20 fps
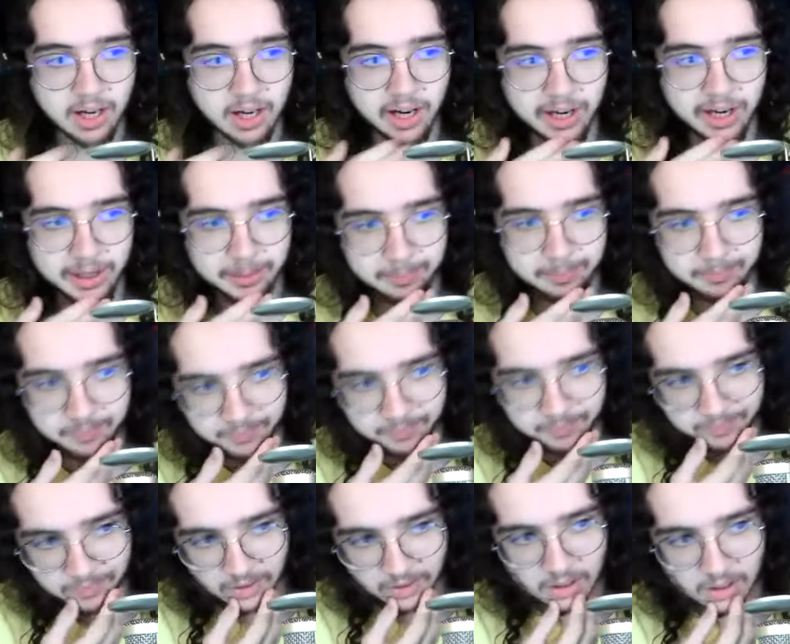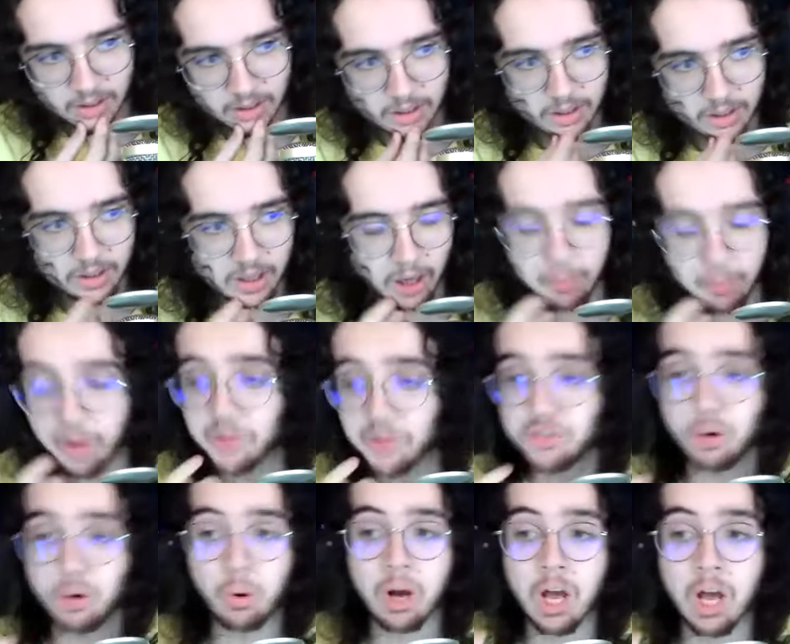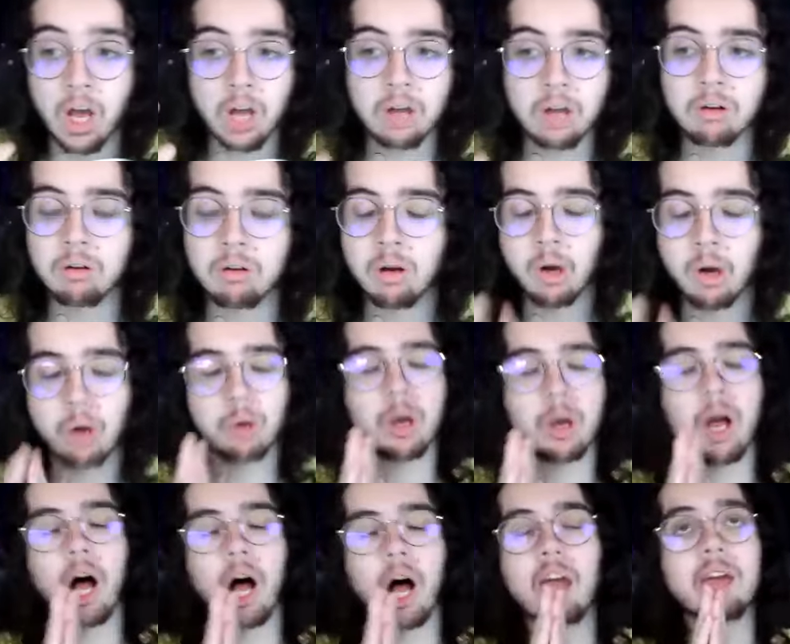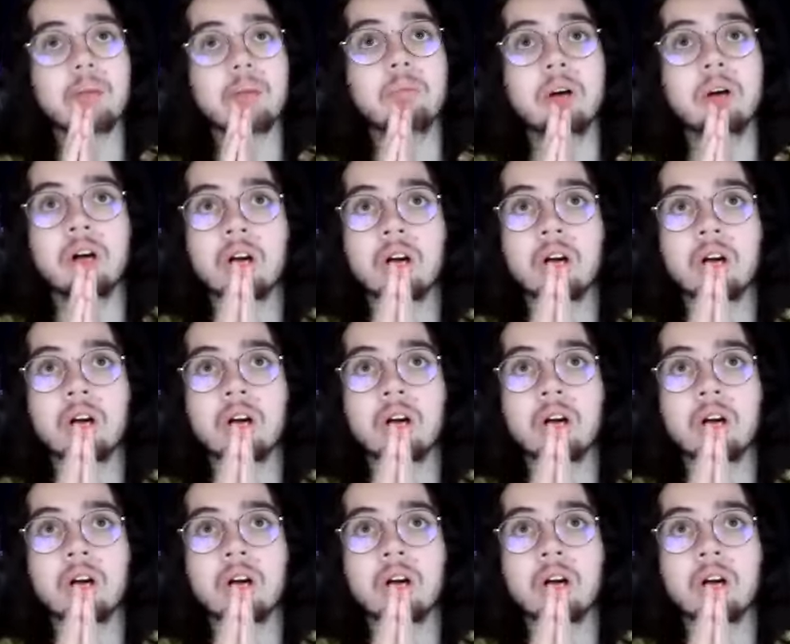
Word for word: Um, I'm also I am